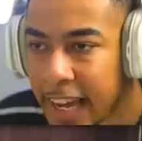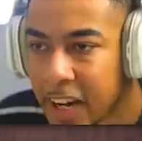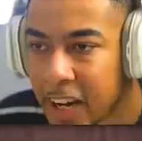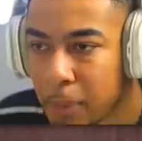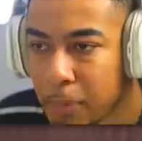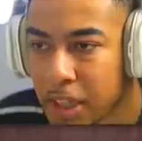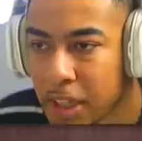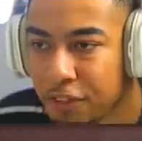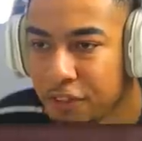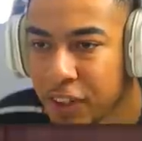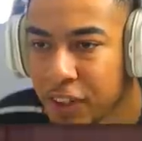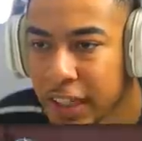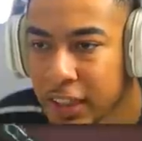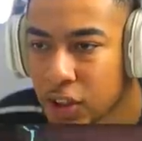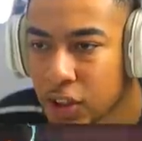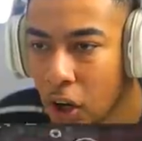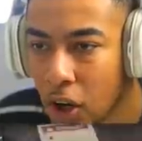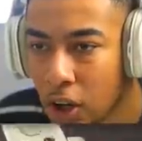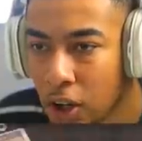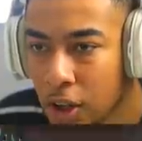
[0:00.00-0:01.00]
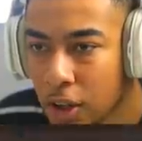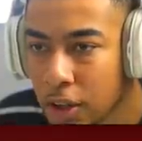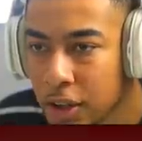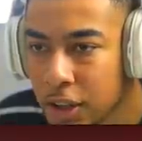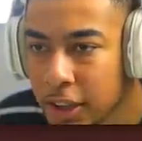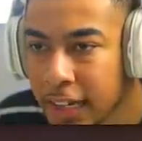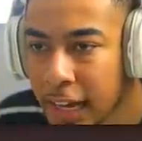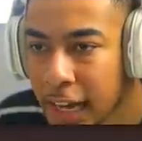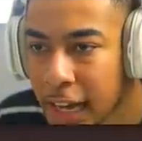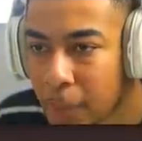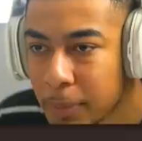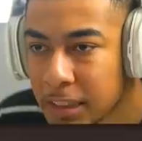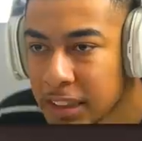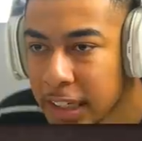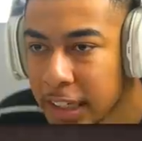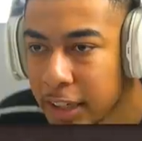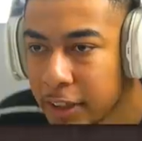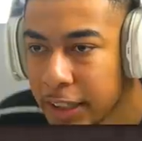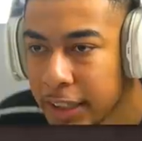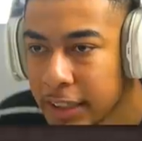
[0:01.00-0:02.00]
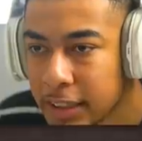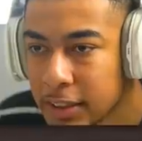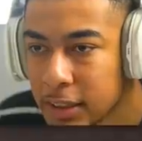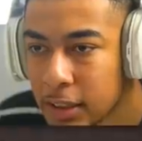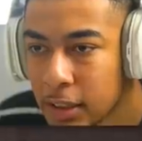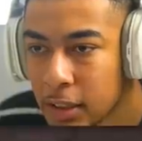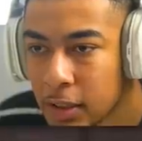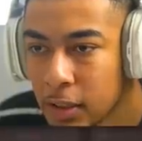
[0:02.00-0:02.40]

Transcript: Enemy VTOL. You can't be serious.